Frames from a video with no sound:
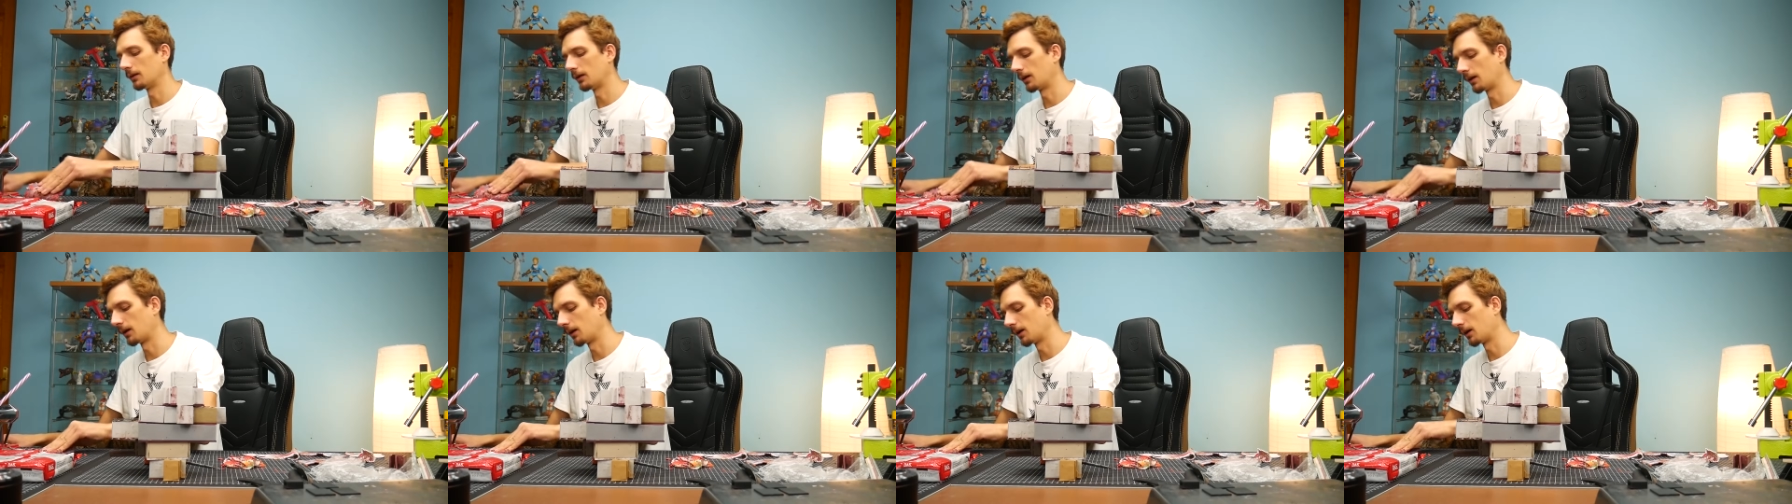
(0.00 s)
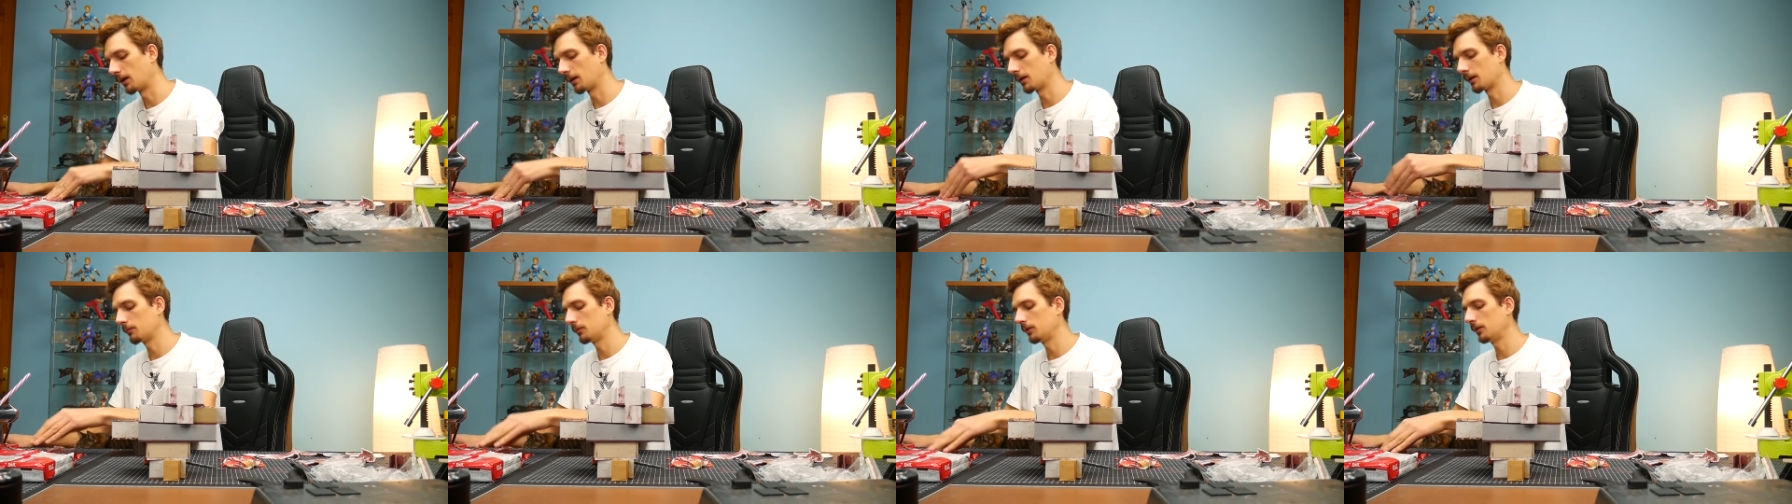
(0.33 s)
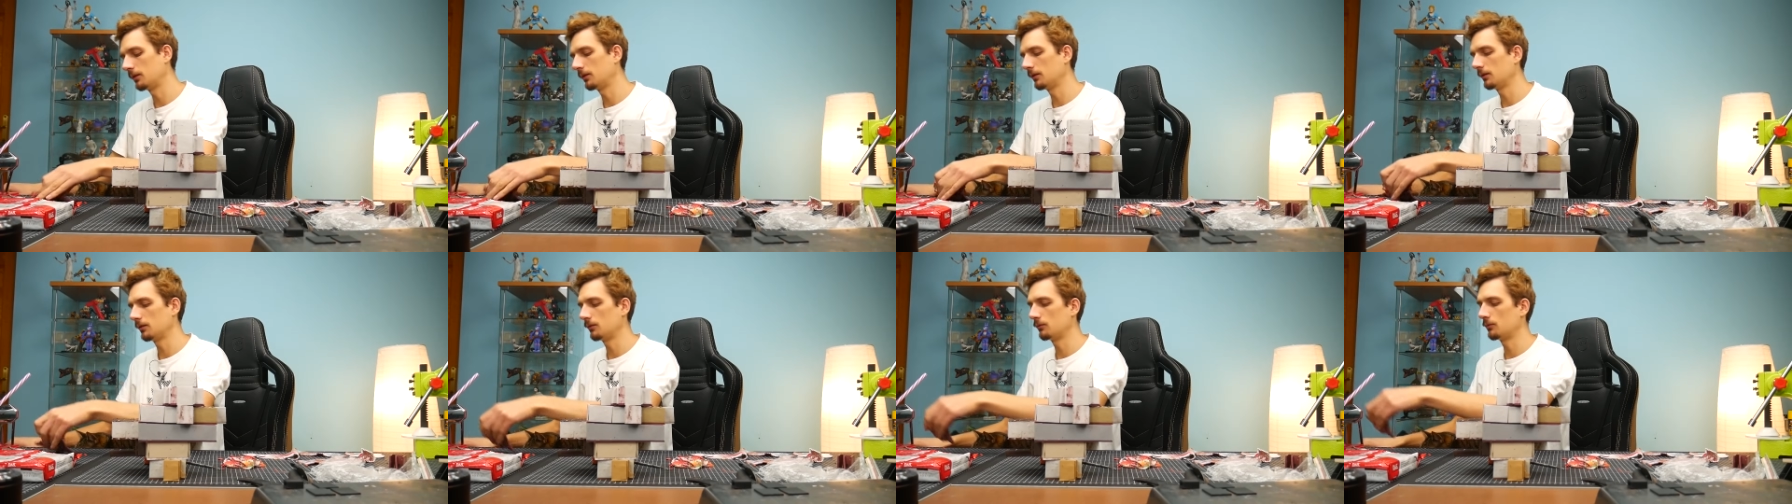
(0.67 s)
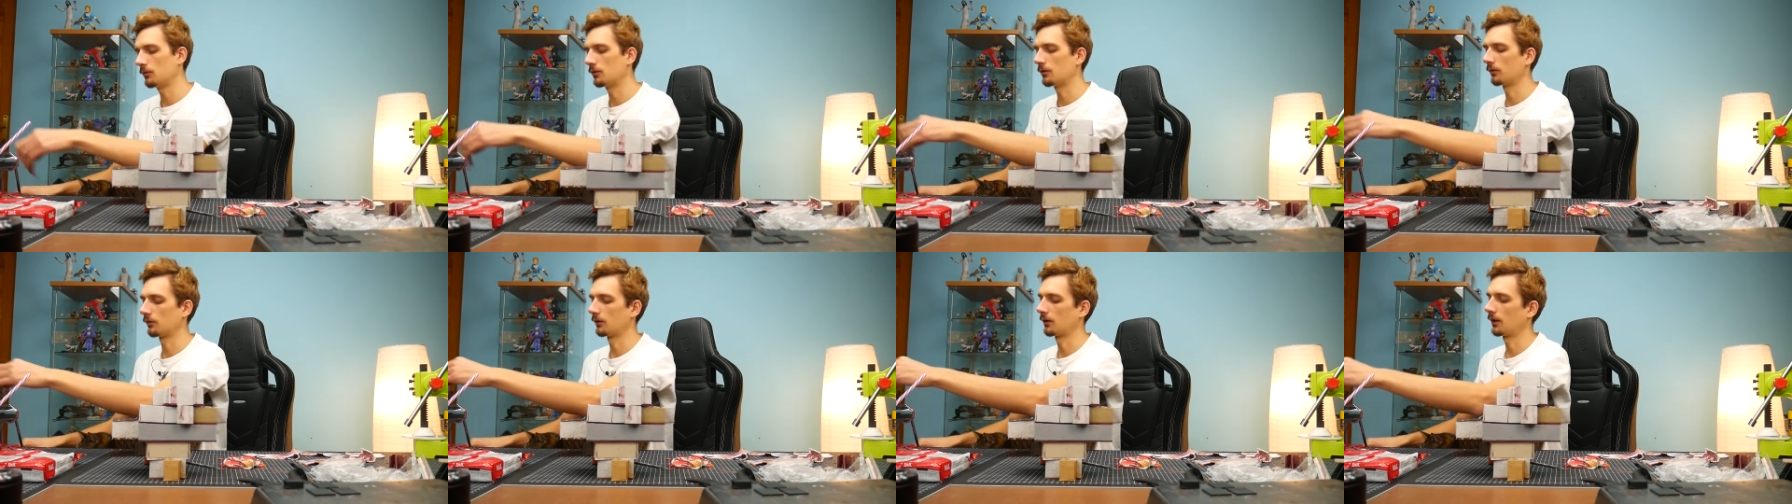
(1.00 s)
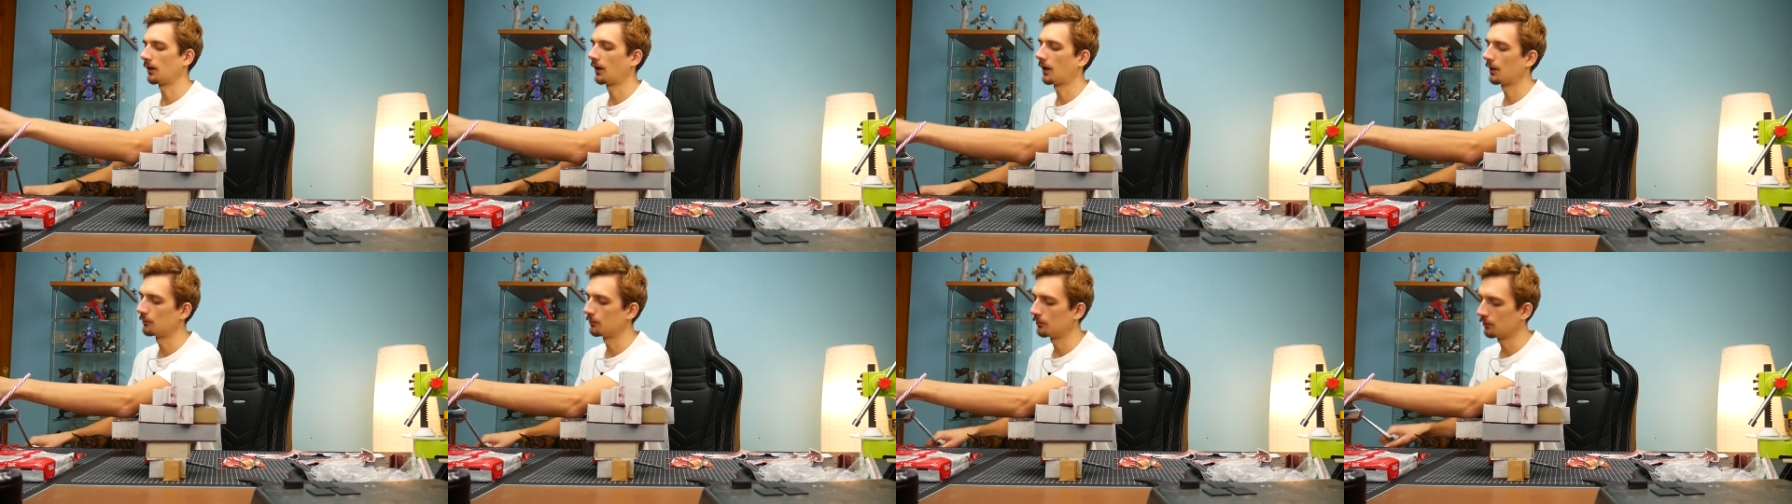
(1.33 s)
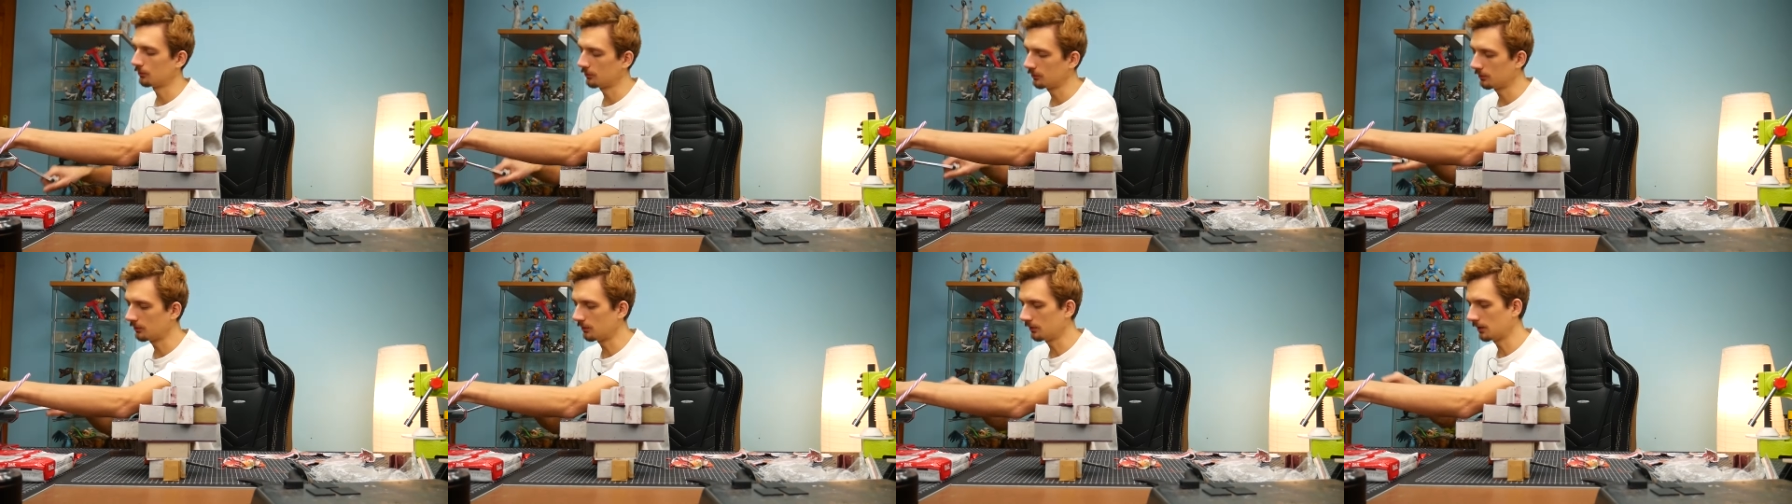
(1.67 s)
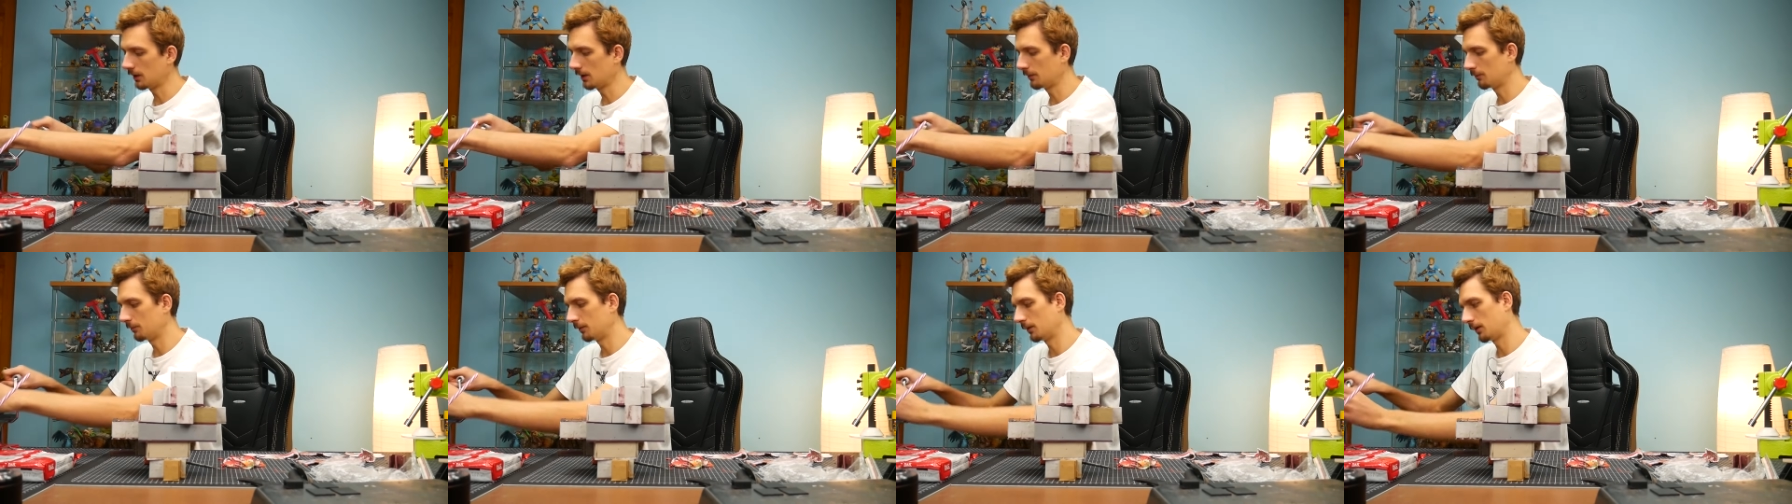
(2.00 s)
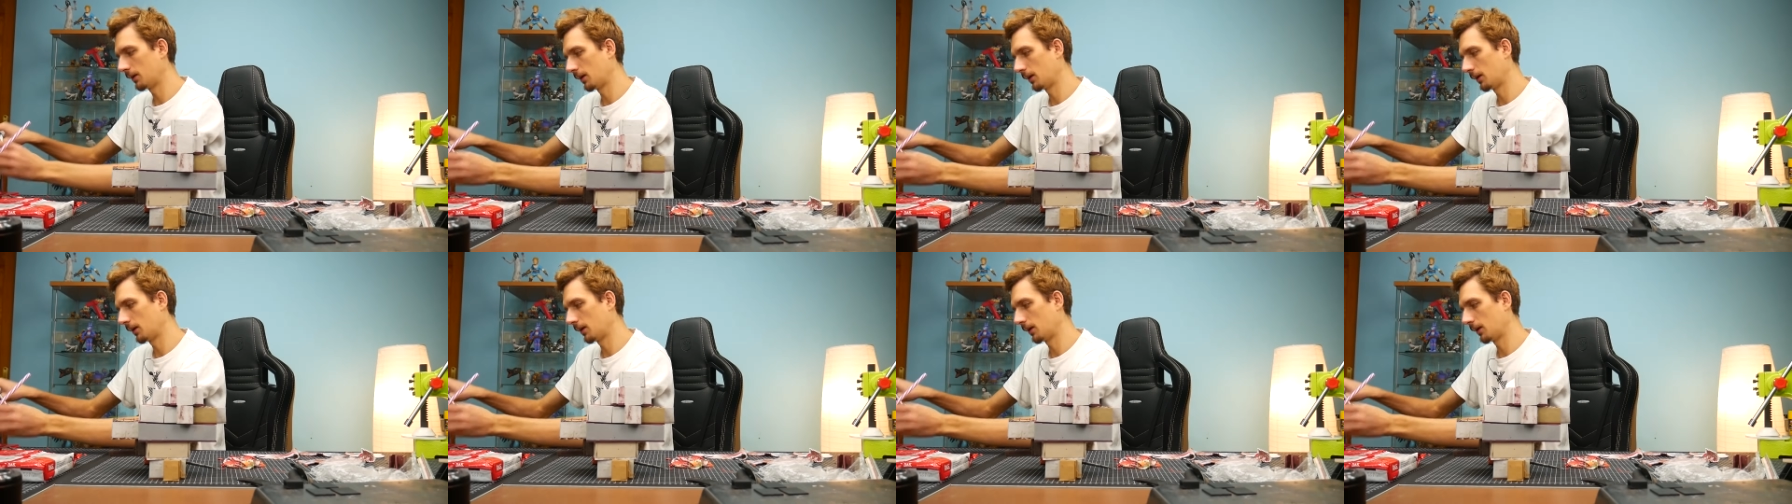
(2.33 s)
I am in the work. I'm not gonna be